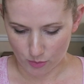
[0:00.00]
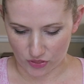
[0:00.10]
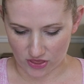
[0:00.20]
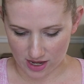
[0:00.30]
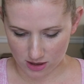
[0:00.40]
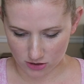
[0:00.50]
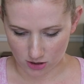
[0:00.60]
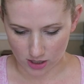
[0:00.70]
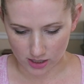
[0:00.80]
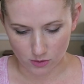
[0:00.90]
but they
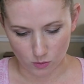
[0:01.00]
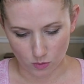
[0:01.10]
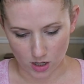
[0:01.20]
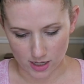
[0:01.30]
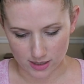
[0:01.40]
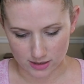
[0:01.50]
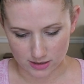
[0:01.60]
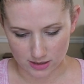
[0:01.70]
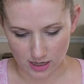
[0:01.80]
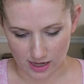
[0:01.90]
thought it
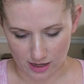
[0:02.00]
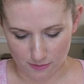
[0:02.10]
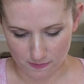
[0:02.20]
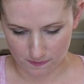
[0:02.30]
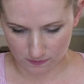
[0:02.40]
was a,